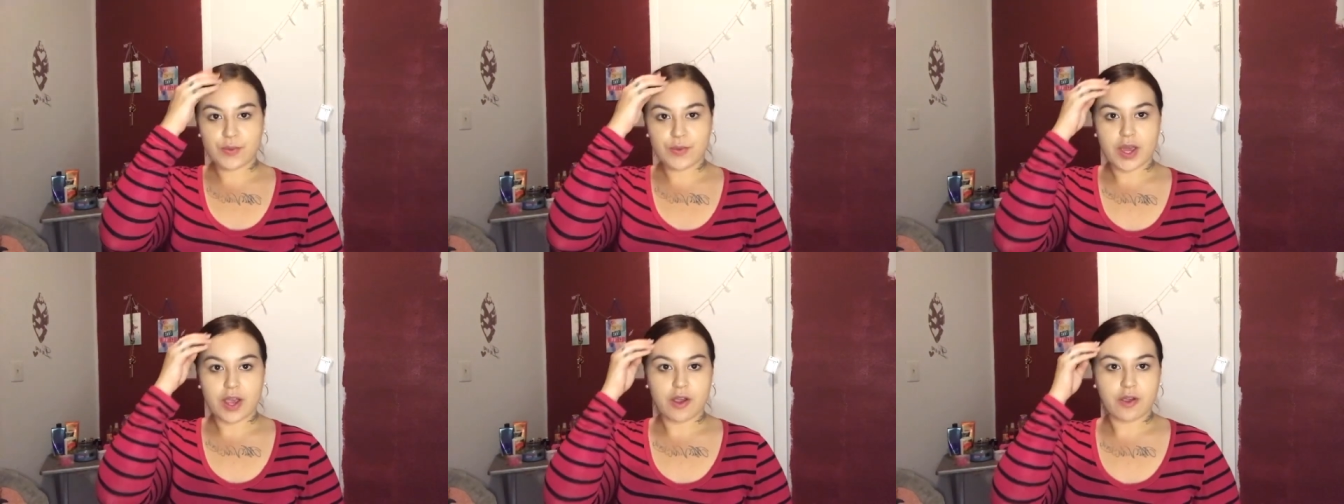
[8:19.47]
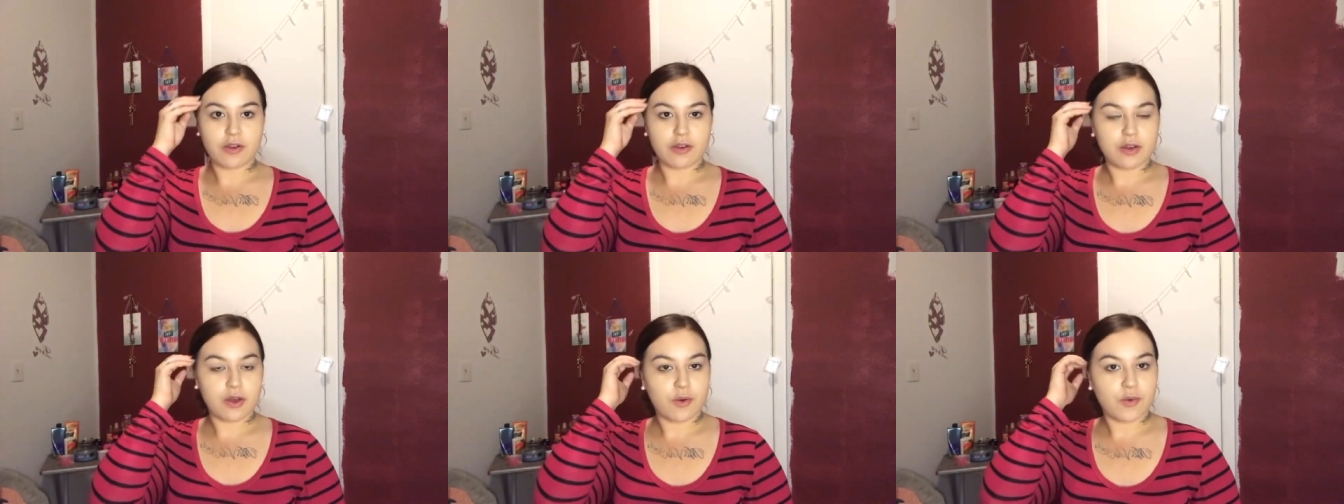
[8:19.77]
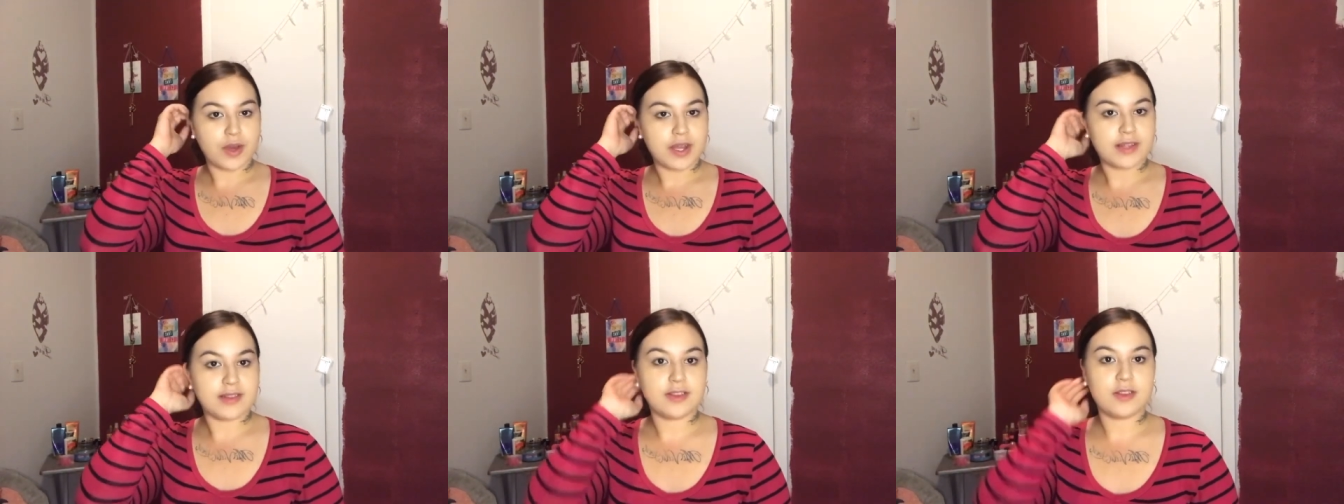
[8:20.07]
we are
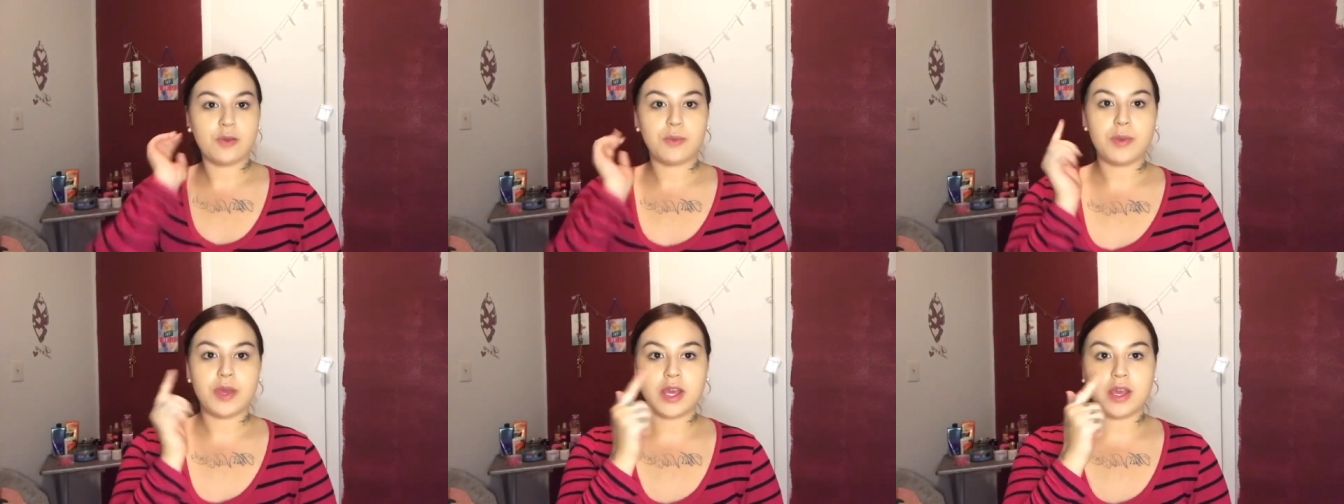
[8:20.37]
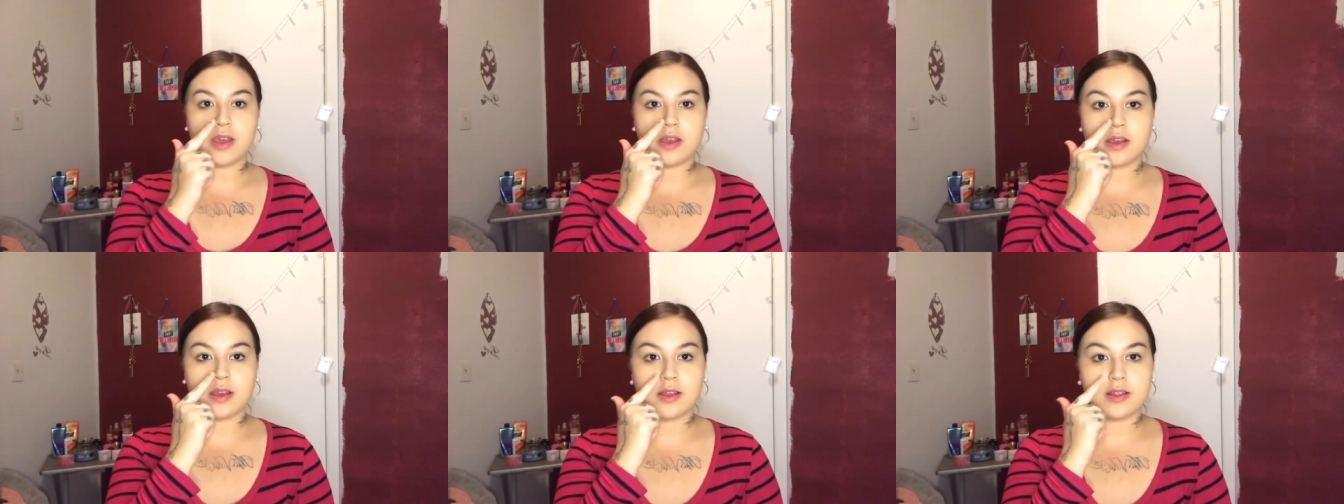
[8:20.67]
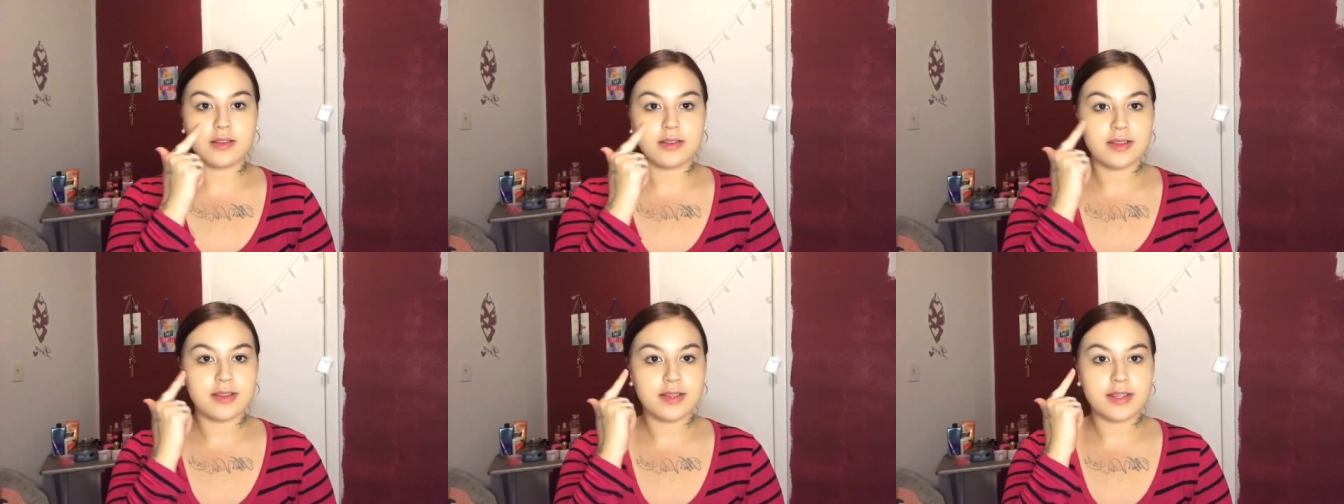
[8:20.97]
going to be
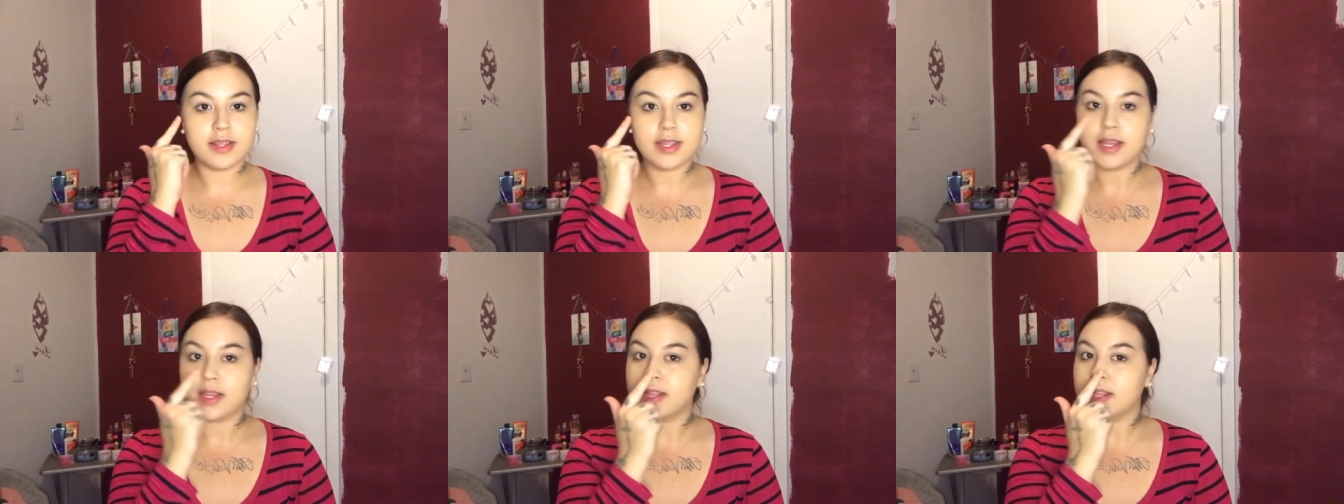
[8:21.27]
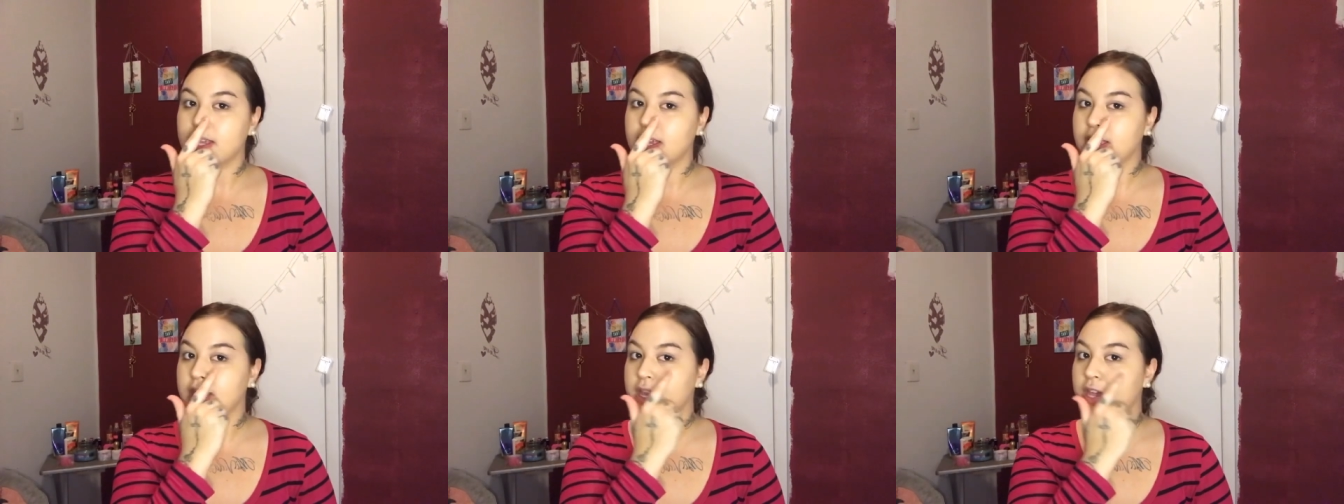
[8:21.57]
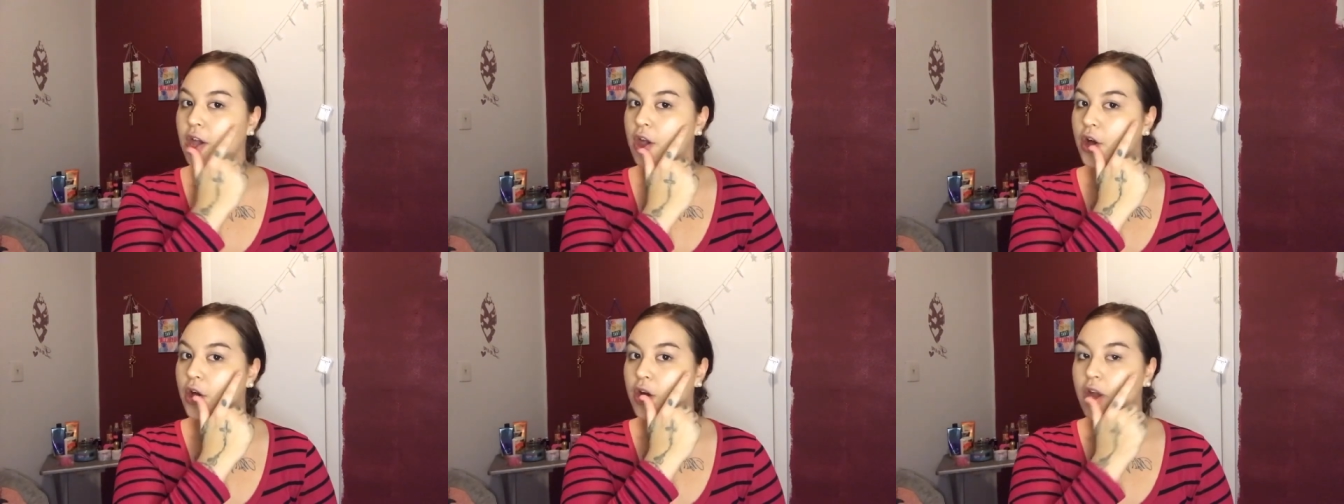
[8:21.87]

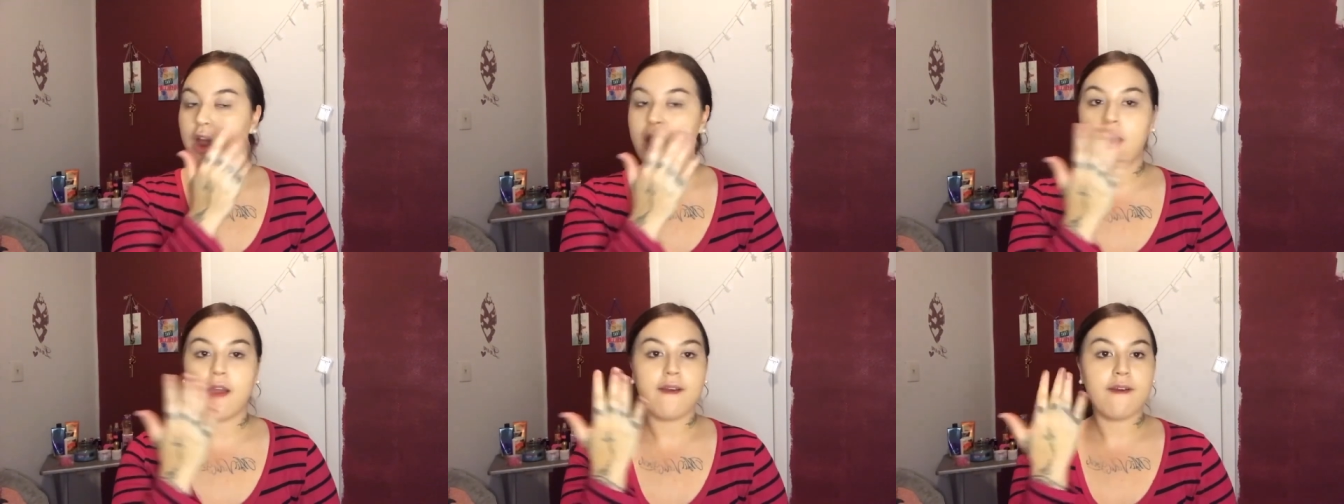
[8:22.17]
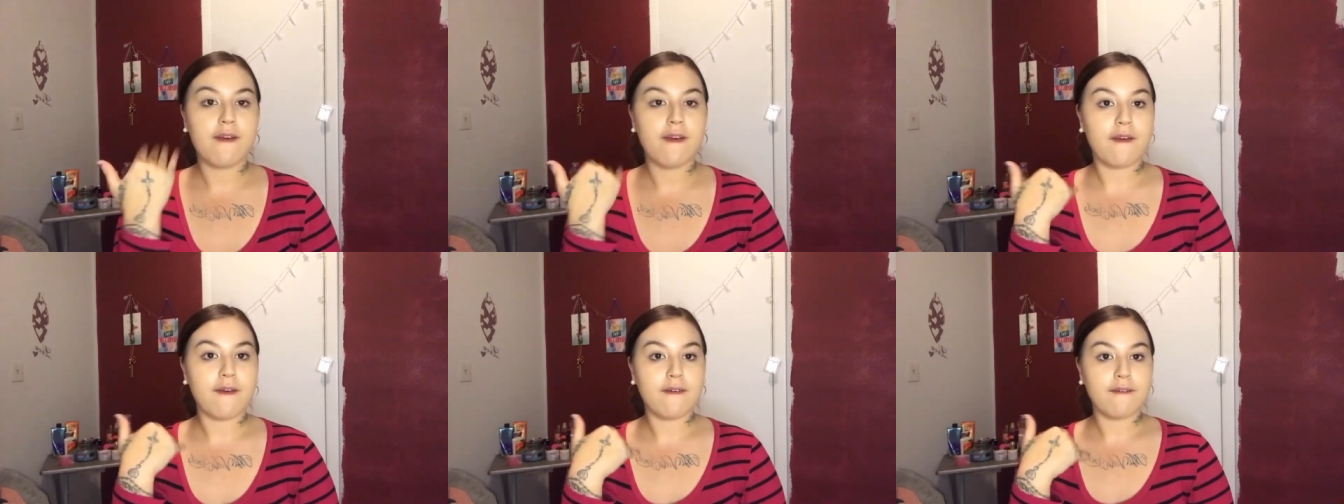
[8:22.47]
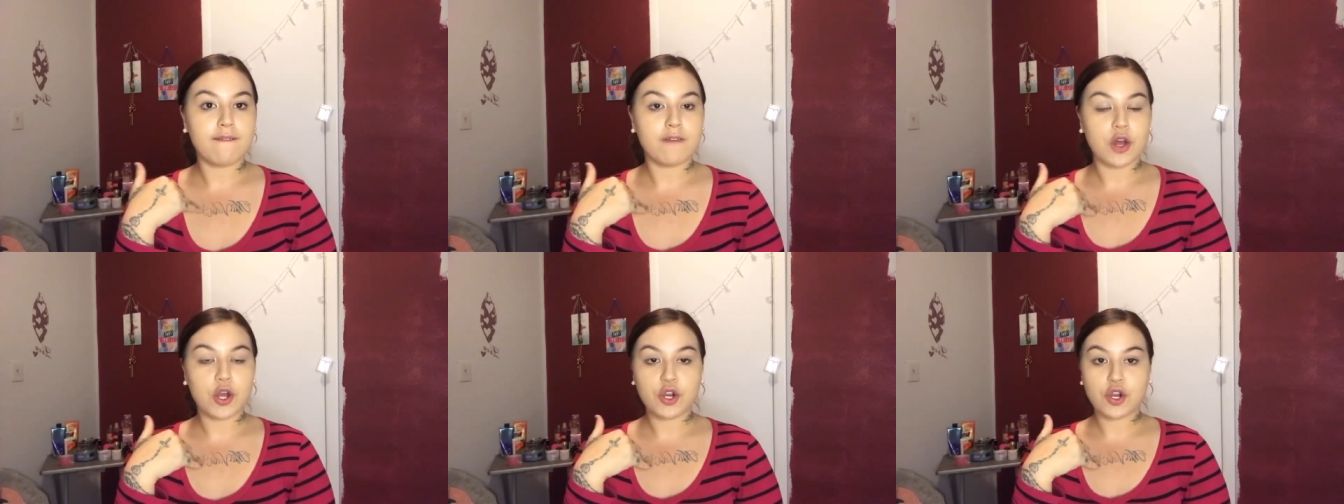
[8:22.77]
concealing our
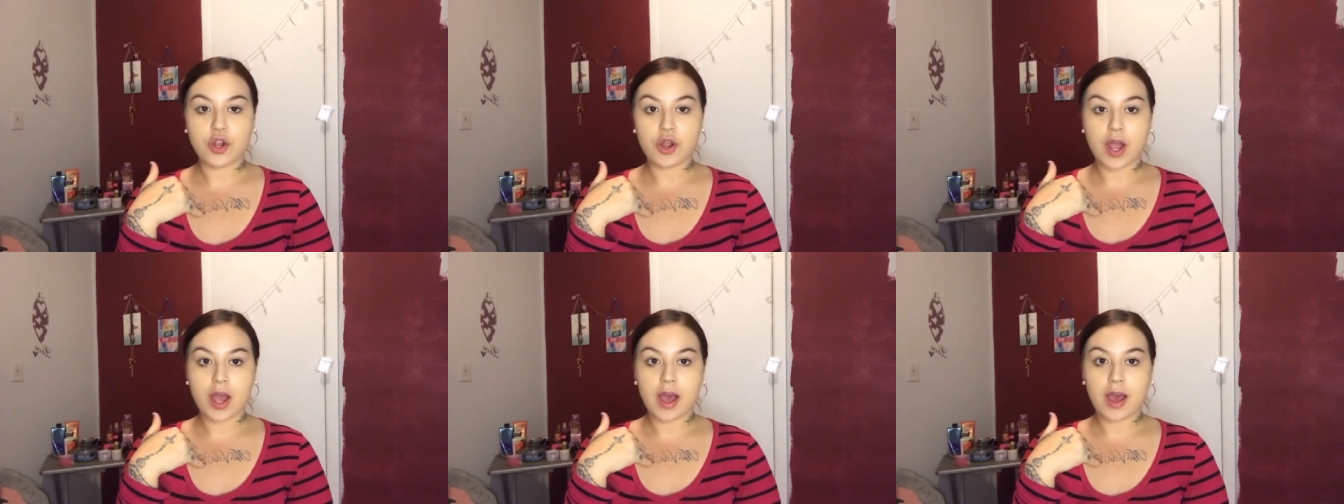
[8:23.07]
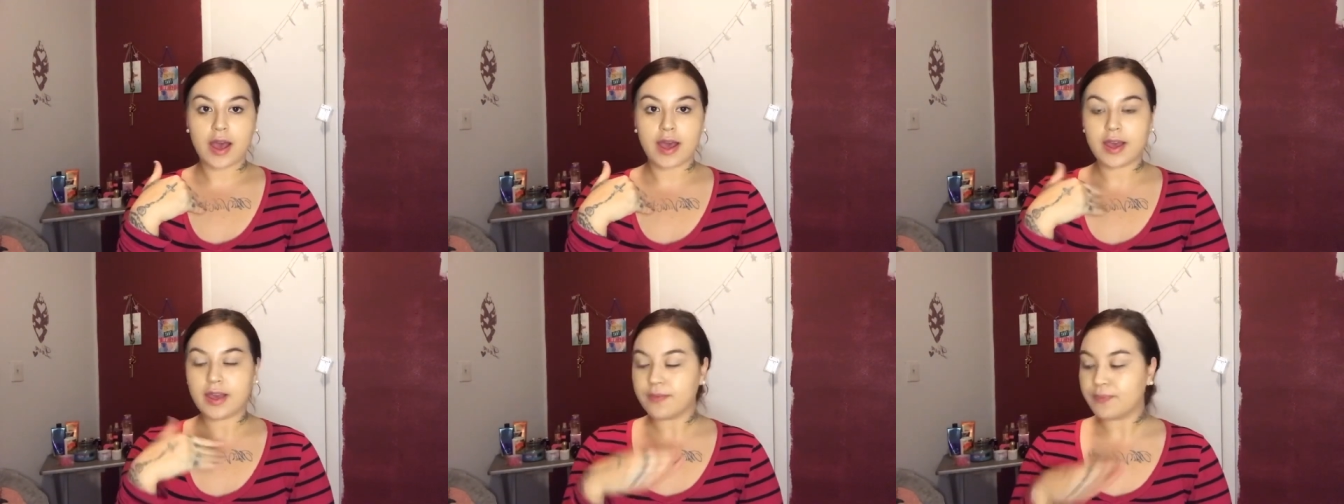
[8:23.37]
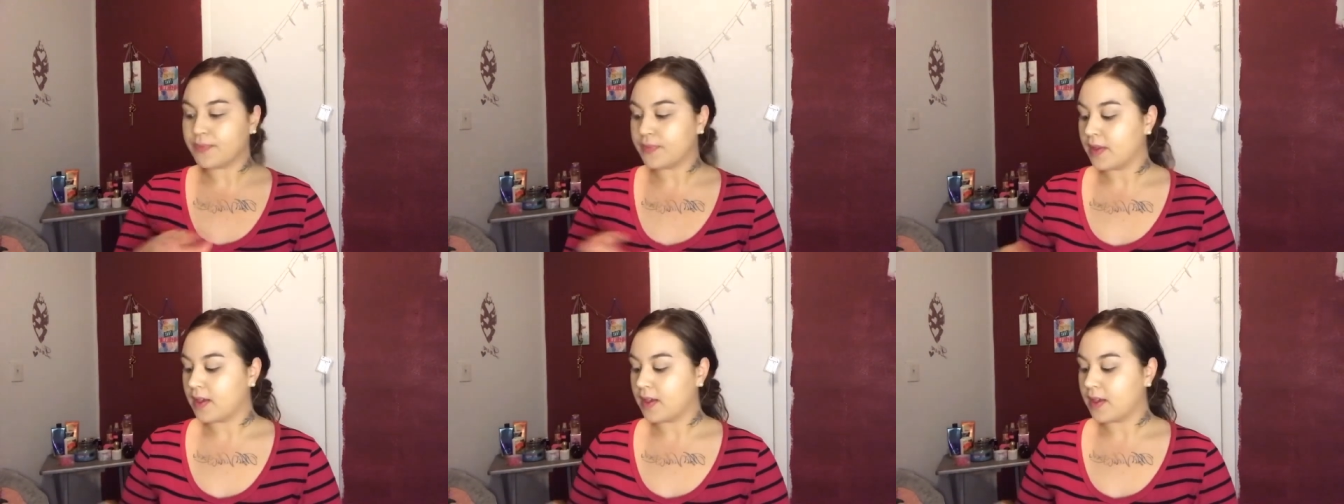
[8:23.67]
under eye.